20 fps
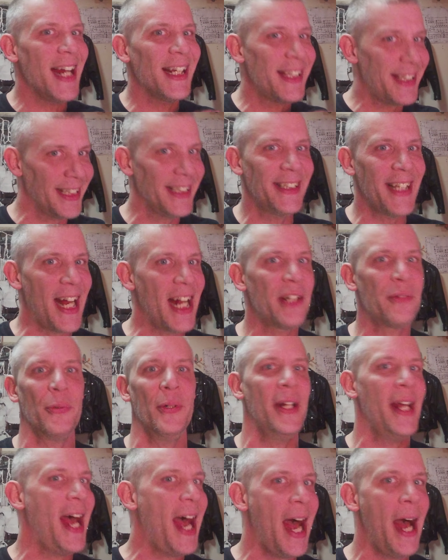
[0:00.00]
think that's
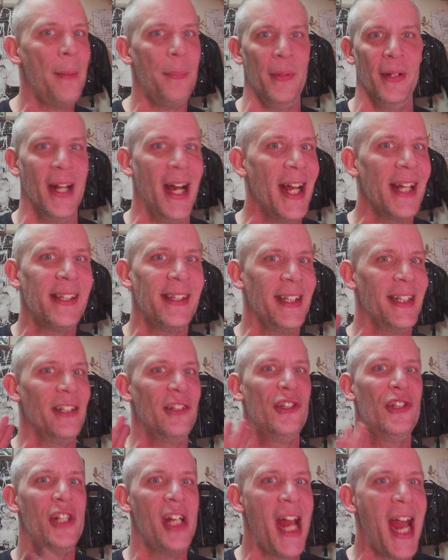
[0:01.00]
what happened. I
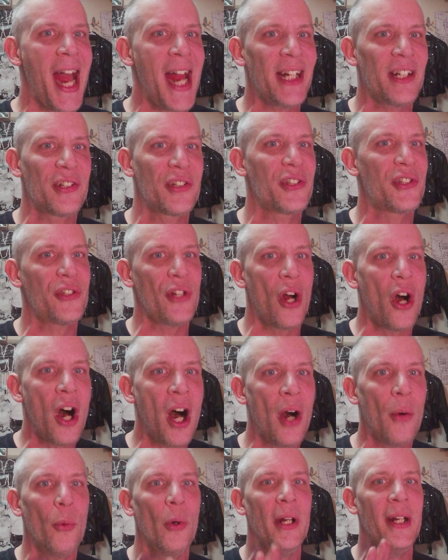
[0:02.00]
think Jack
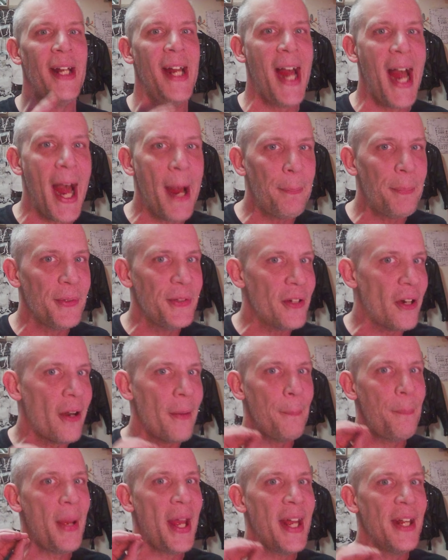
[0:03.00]
saw what happened
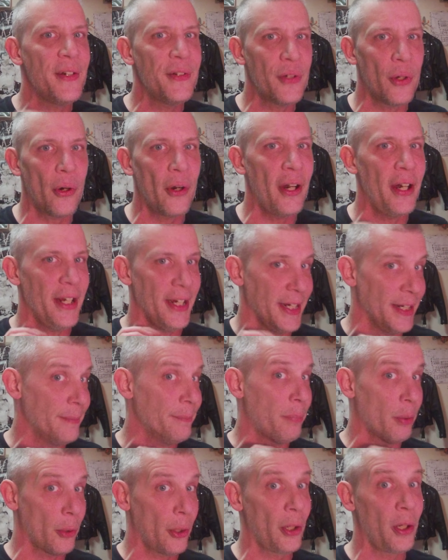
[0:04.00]
on Pandora
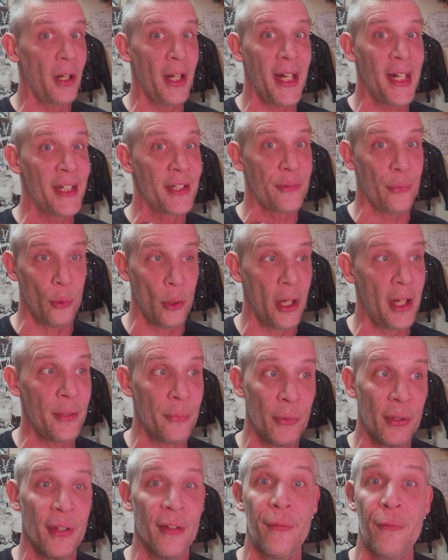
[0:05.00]
in Borderlands
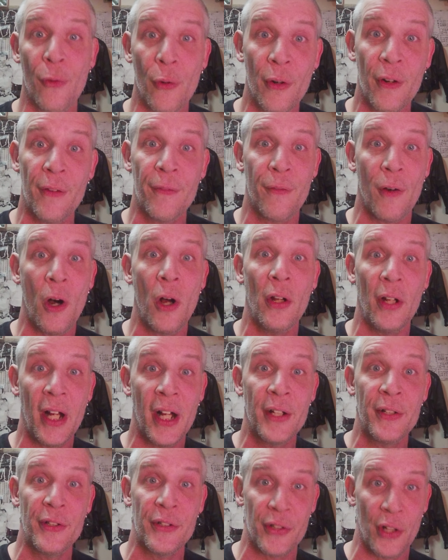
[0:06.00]
1 when the 4 vault
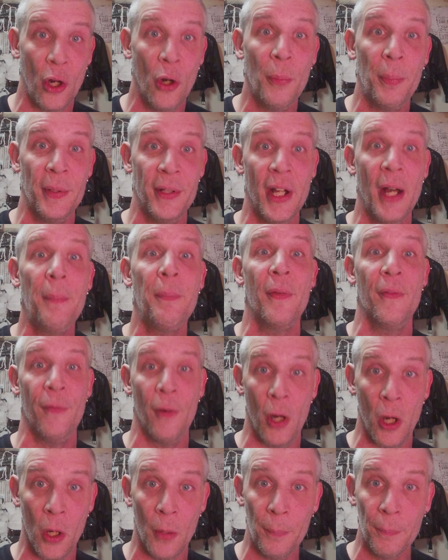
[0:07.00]
hunters opened up the
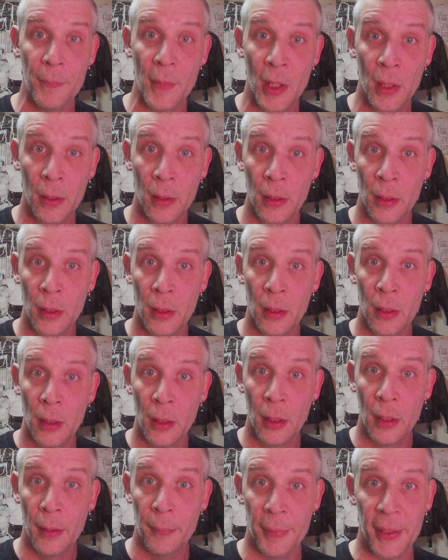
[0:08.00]
vault,
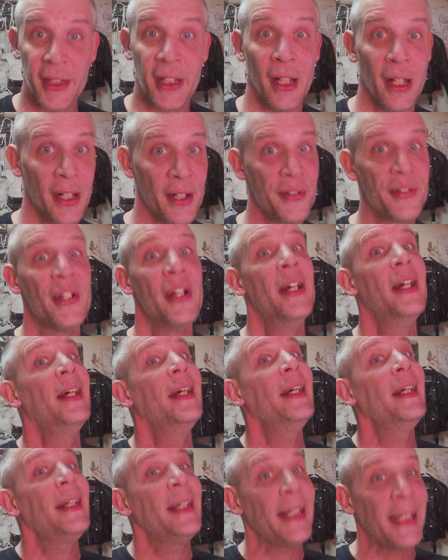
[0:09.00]
because
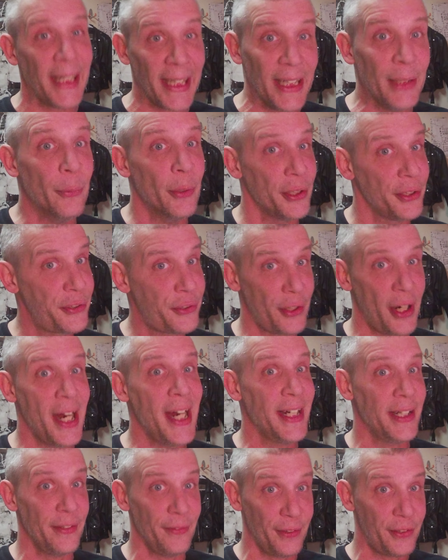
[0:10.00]
he was
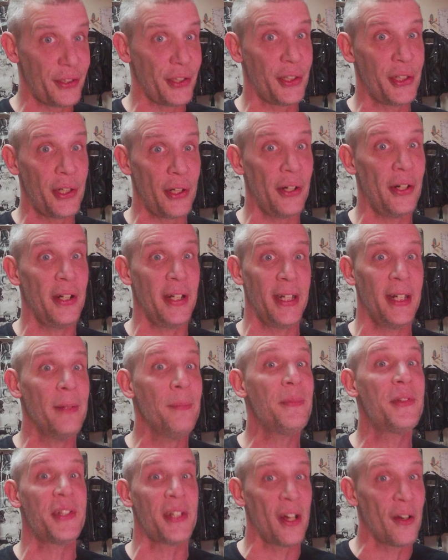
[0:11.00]
trying to secure
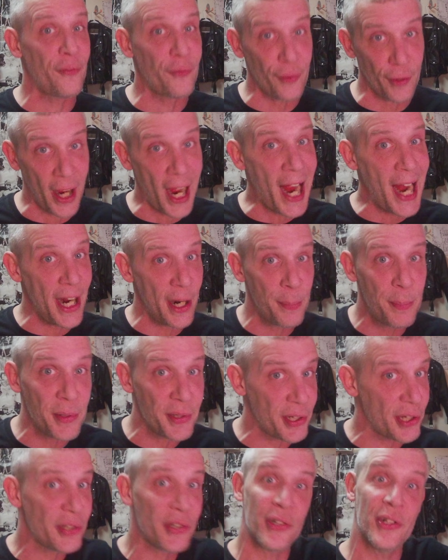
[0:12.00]
himself a higher
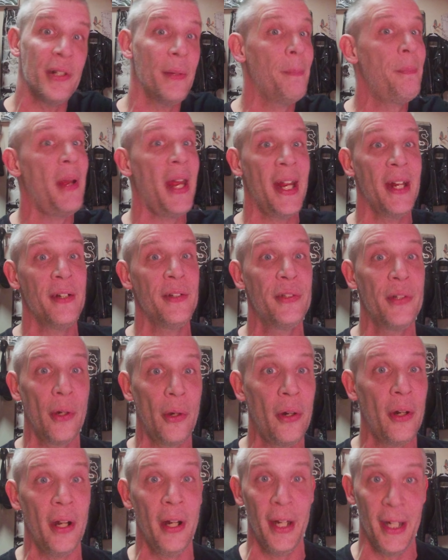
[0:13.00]
position in
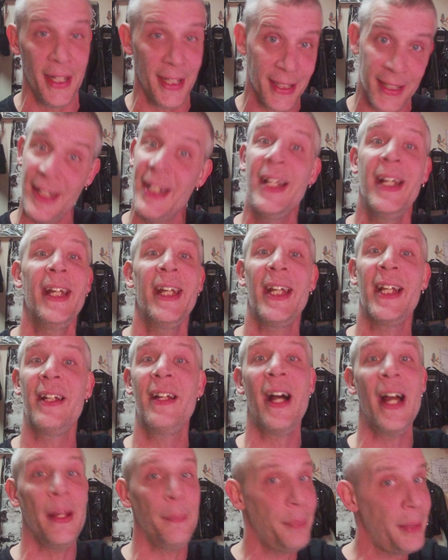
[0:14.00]
Pandora, in
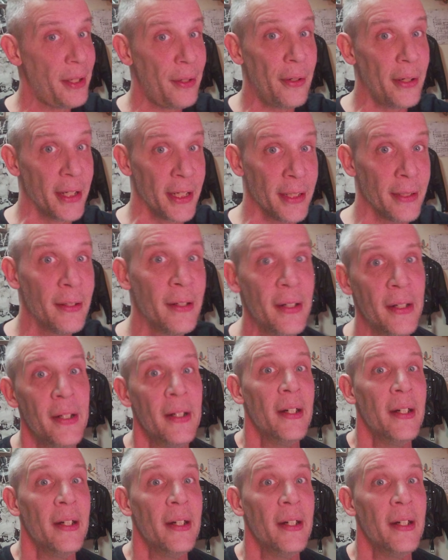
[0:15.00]
Hyperion,